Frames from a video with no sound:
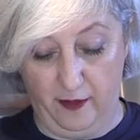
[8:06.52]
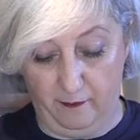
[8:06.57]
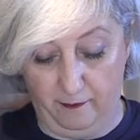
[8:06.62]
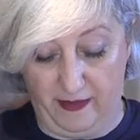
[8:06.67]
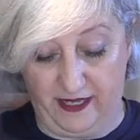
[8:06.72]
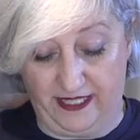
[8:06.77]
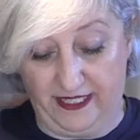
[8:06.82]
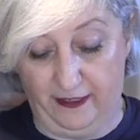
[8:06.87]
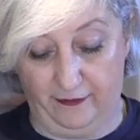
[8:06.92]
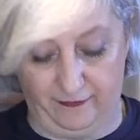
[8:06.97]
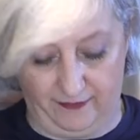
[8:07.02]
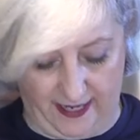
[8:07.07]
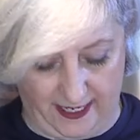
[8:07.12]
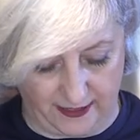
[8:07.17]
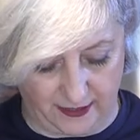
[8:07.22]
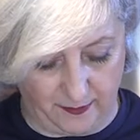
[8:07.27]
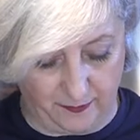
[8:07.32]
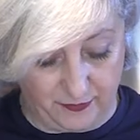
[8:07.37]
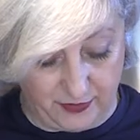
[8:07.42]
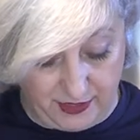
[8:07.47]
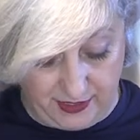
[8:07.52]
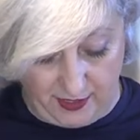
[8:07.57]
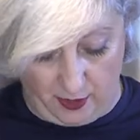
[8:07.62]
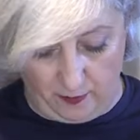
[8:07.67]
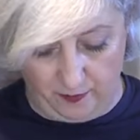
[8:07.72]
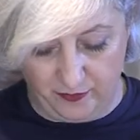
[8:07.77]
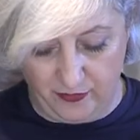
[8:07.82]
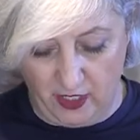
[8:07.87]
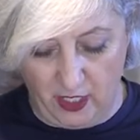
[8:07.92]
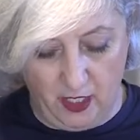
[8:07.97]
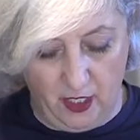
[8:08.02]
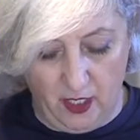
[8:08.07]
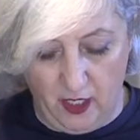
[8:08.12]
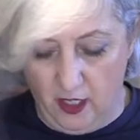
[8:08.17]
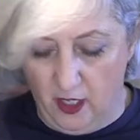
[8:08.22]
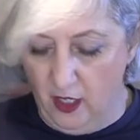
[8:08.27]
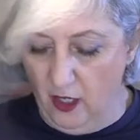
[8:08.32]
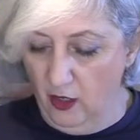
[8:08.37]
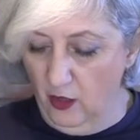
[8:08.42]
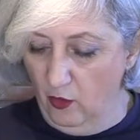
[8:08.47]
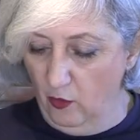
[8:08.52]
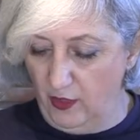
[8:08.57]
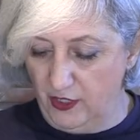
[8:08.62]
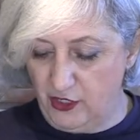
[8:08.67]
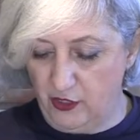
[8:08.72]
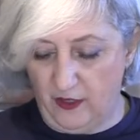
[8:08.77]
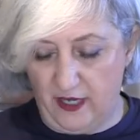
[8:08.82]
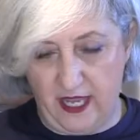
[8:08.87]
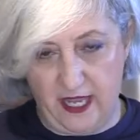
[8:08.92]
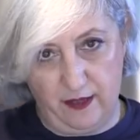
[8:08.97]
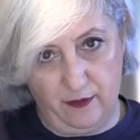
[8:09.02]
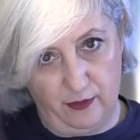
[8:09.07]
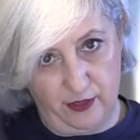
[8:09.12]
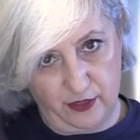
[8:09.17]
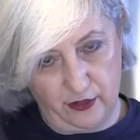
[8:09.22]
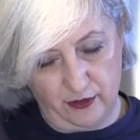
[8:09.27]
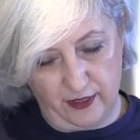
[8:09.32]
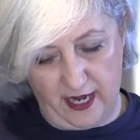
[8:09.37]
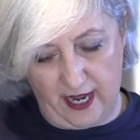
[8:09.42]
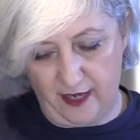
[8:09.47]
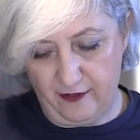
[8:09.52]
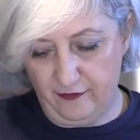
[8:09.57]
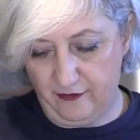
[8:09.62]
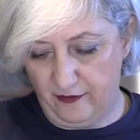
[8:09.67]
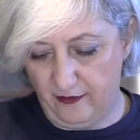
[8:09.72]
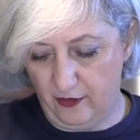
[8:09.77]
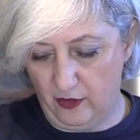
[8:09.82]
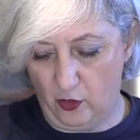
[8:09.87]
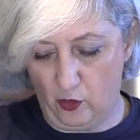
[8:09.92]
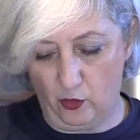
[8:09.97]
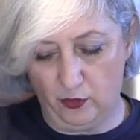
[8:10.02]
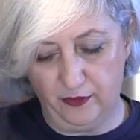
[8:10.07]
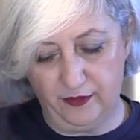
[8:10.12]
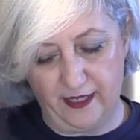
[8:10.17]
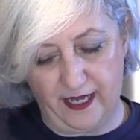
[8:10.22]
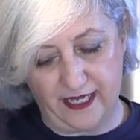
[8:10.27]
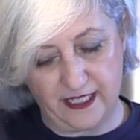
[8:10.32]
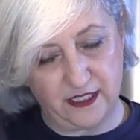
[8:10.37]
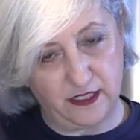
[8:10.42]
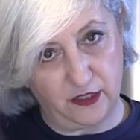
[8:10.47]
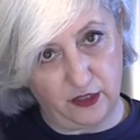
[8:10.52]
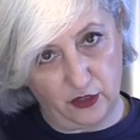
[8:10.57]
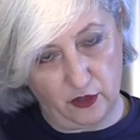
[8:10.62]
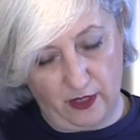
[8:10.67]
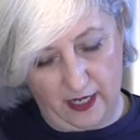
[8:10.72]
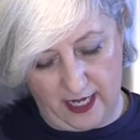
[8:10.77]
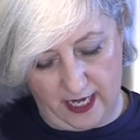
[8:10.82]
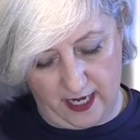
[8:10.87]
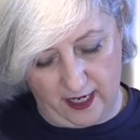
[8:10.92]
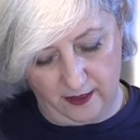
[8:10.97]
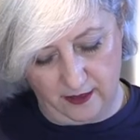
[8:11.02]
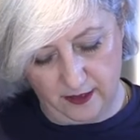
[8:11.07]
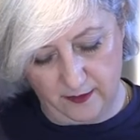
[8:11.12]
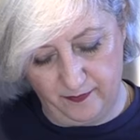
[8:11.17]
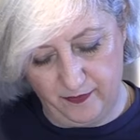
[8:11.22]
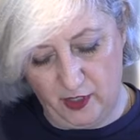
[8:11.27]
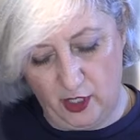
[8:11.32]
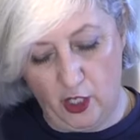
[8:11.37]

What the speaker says: making it flat. So, with your knife, hold nice in your hand.